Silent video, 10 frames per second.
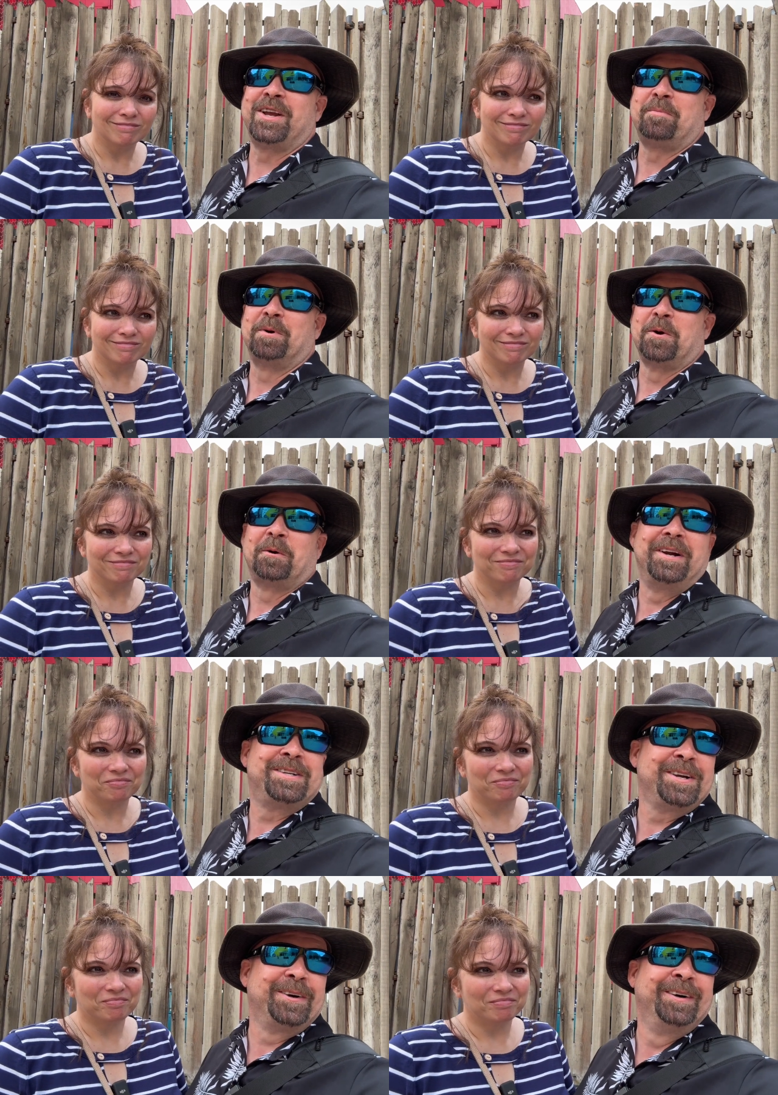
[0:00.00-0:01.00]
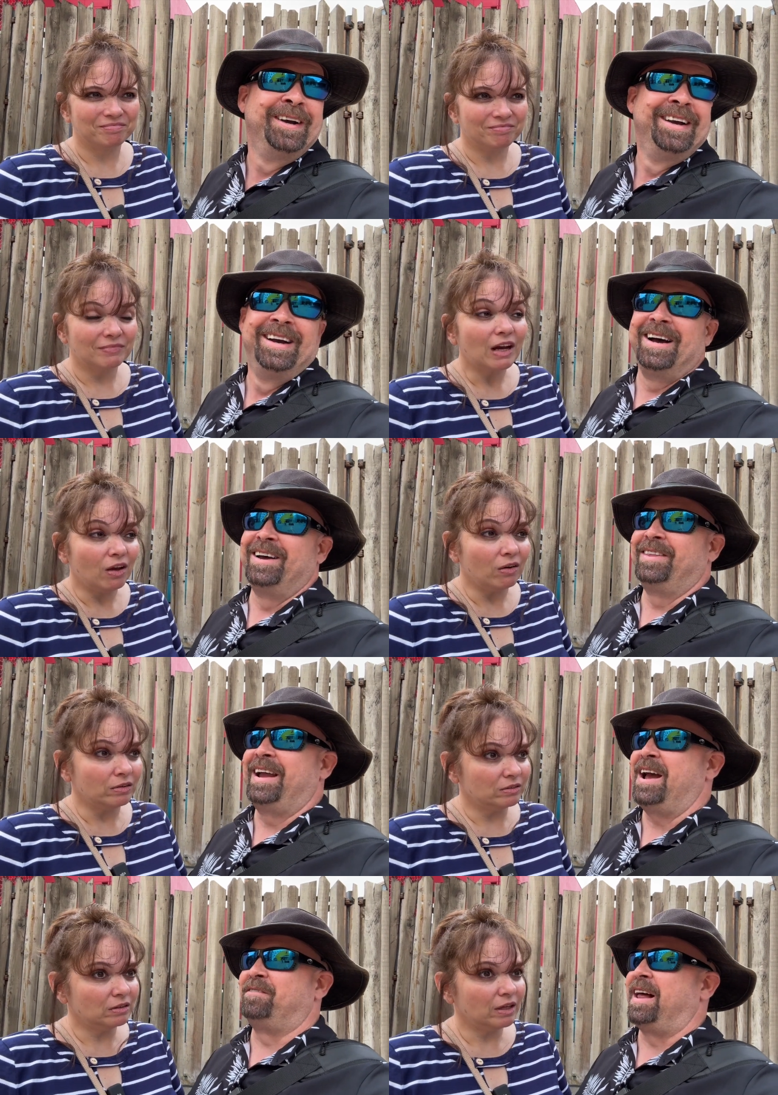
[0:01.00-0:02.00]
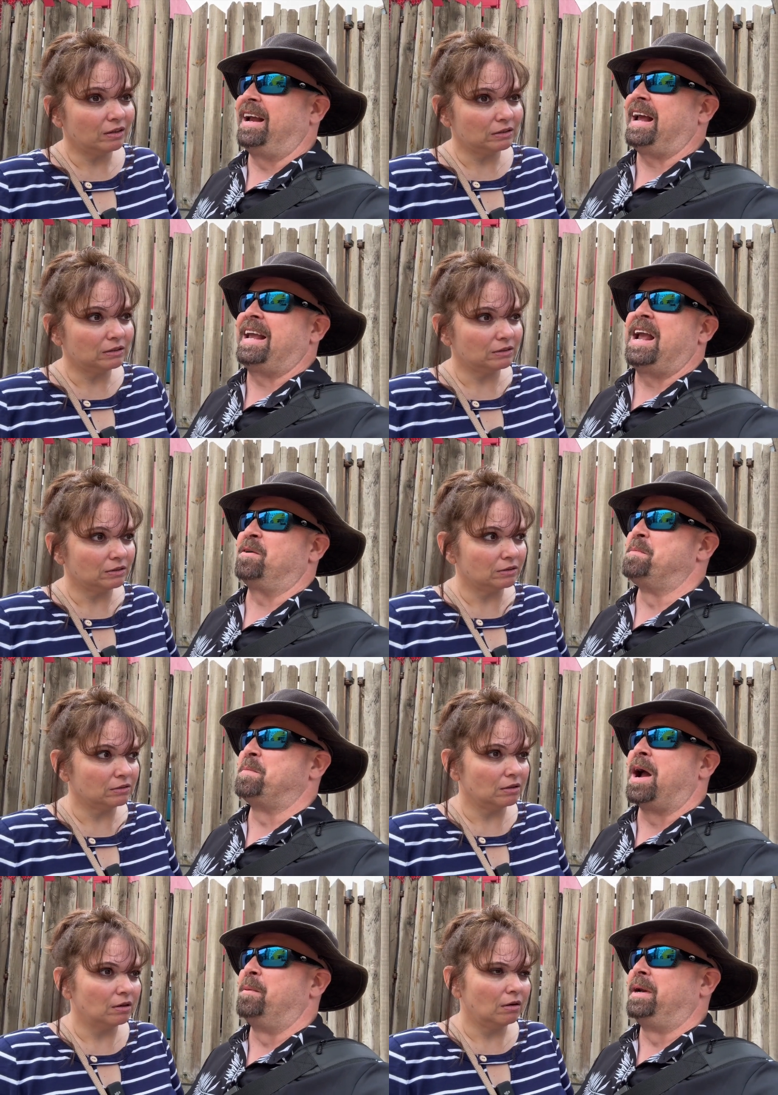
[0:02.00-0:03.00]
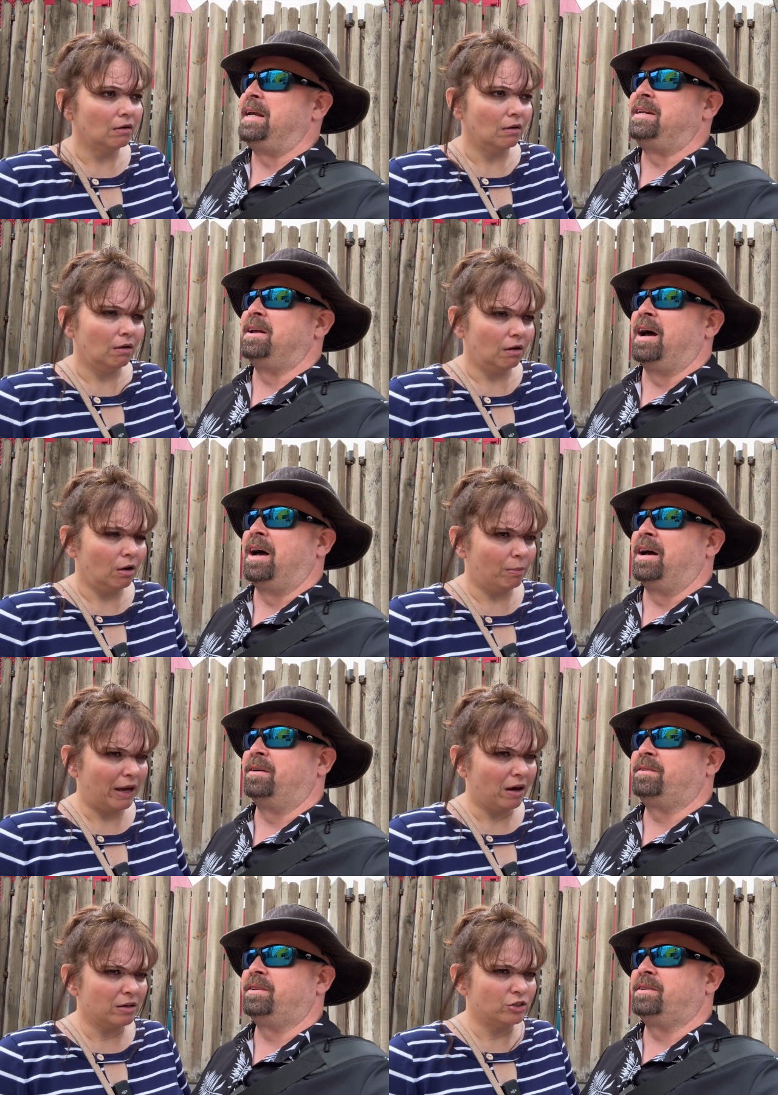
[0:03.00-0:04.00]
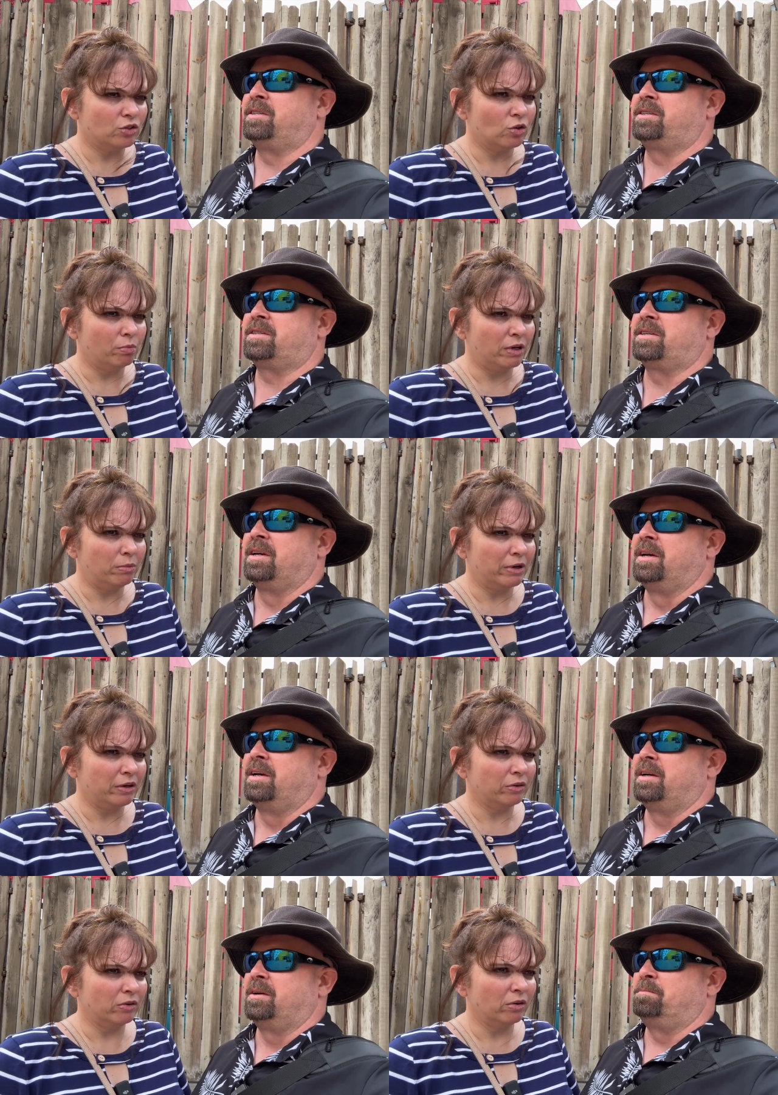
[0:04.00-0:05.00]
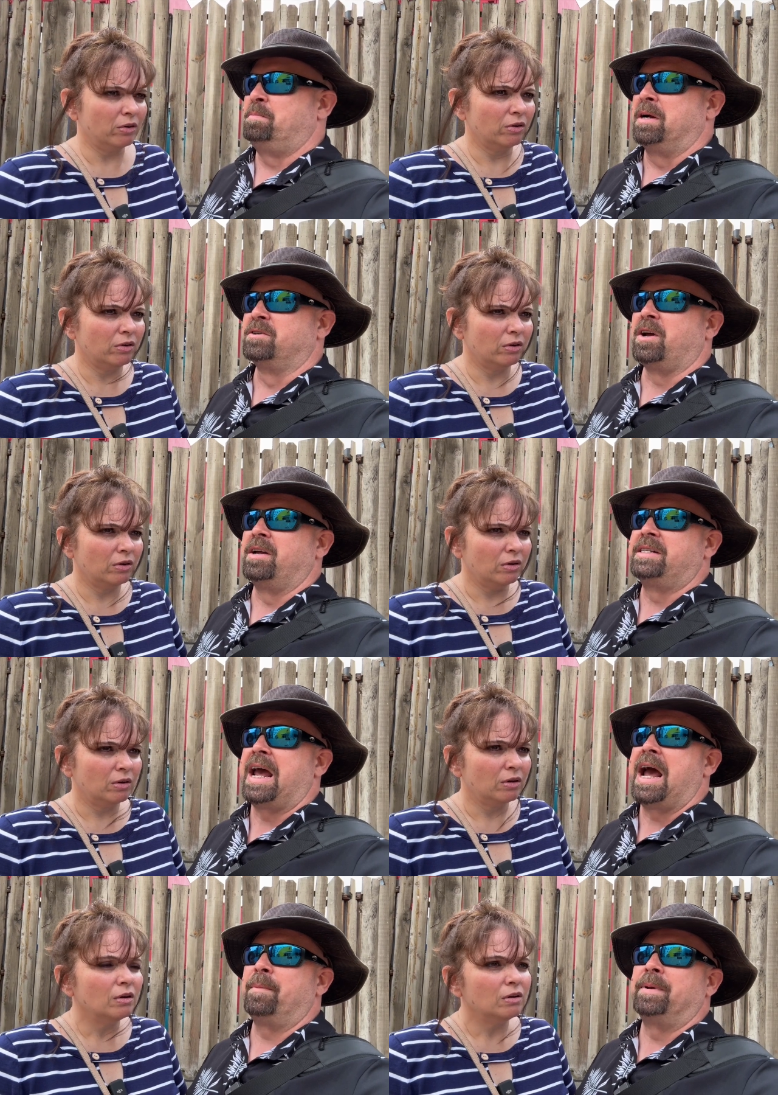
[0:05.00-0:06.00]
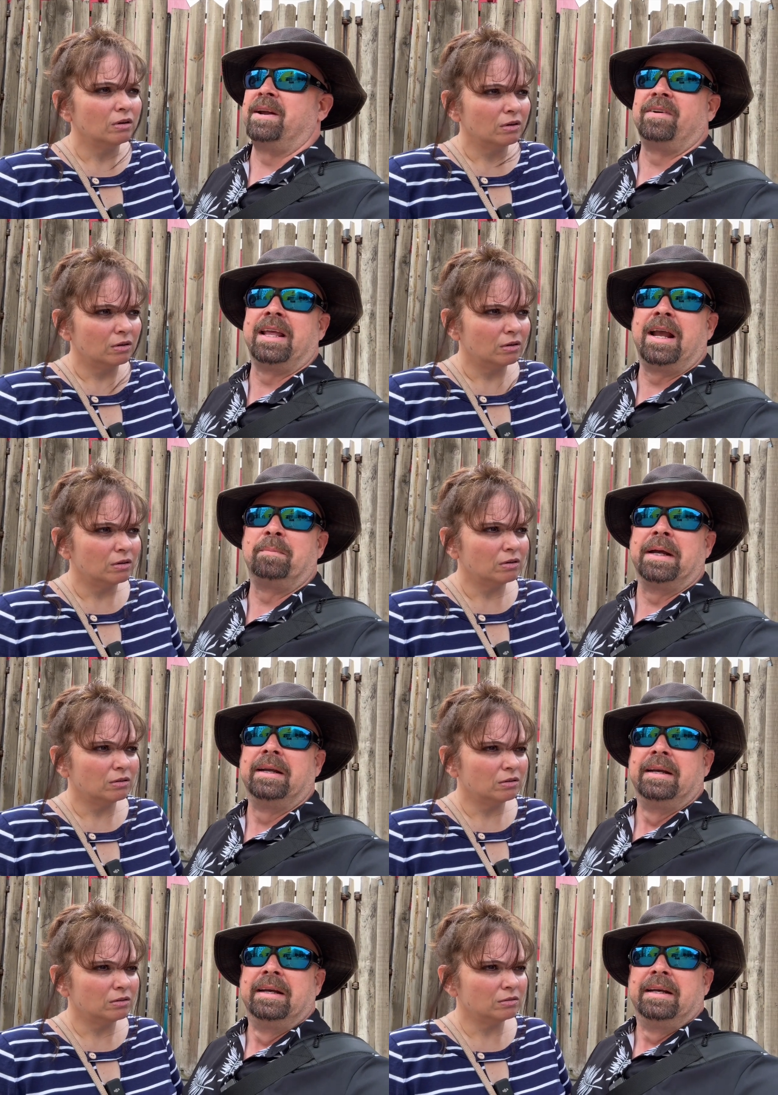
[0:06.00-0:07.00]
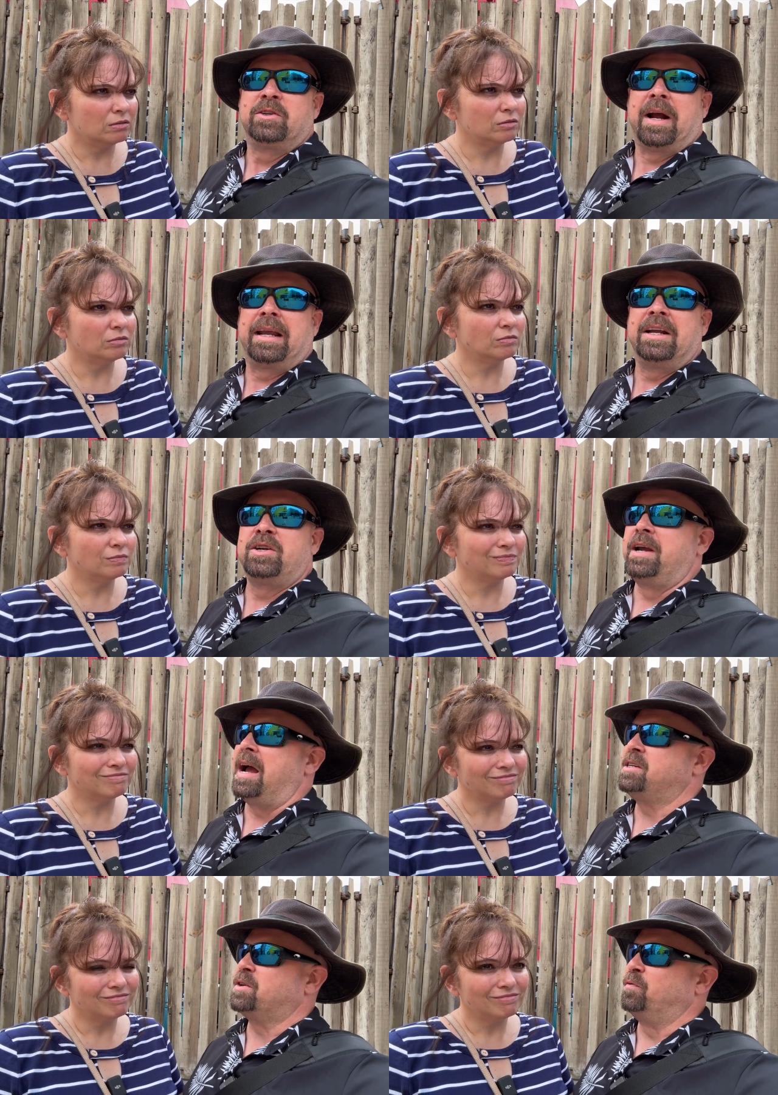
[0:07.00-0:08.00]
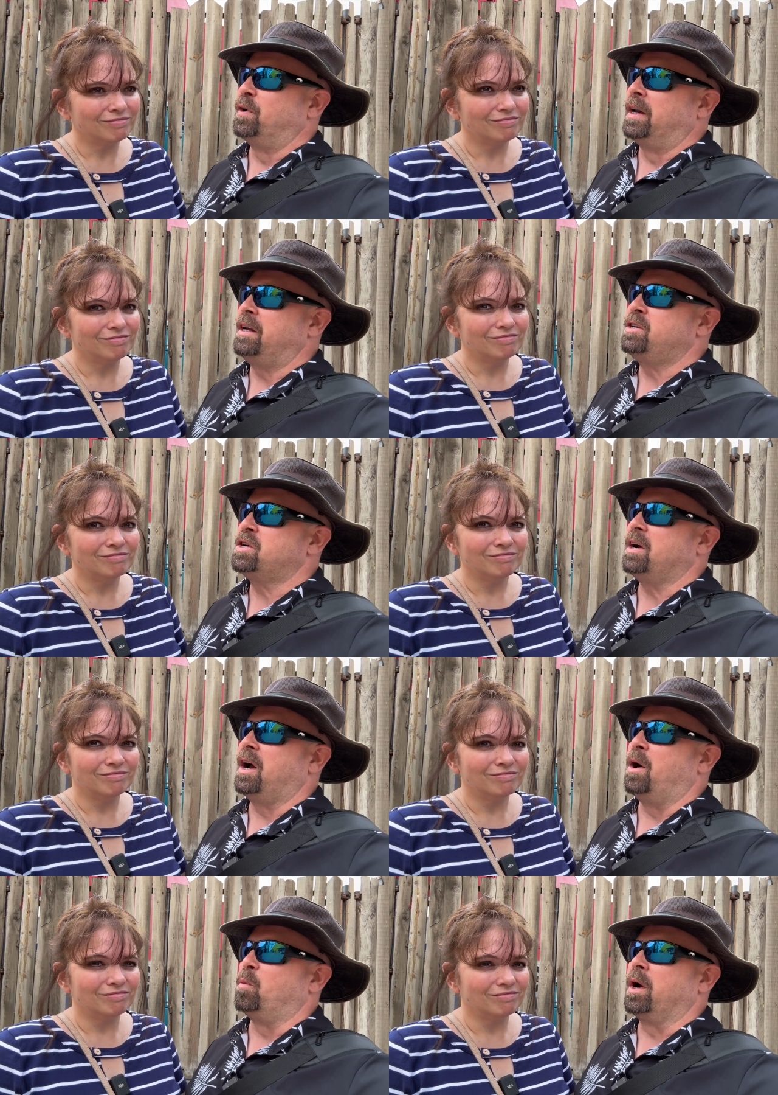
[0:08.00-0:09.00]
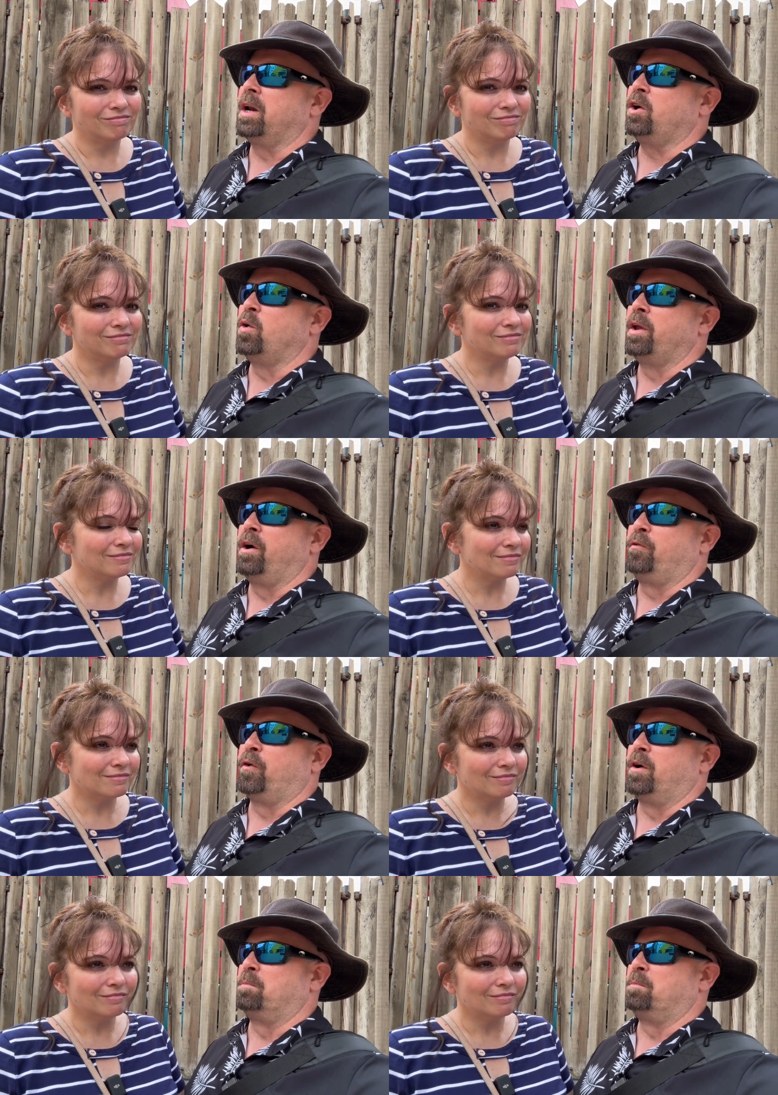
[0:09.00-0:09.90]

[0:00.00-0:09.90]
Speaker 1: a brewery too. Uh, They oh. have like, I can't remember how many uh,
Speaker 2: so many beers.
Speaker 1: Beers on tap and everything, but try and get you guys some footage. Um, we're gonna go there for